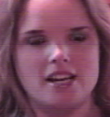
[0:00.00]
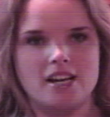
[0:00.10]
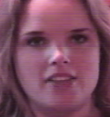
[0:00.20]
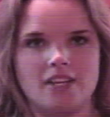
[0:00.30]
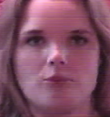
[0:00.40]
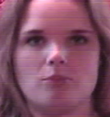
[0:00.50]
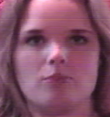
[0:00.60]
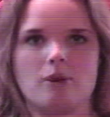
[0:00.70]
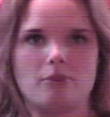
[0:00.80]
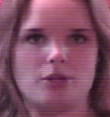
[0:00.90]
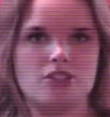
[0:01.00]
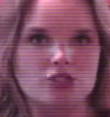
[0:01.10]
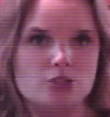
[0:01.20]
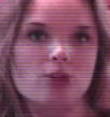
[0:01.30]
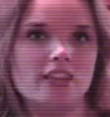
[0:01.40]
I think my parents
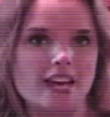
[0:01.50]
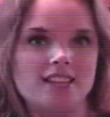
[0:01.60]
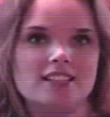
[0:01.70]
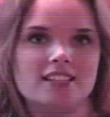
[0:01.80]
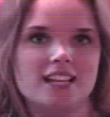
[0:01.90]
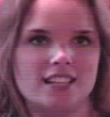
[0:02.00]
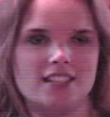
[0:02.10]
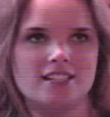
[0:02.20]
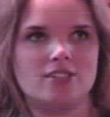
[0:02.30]
saw that, and they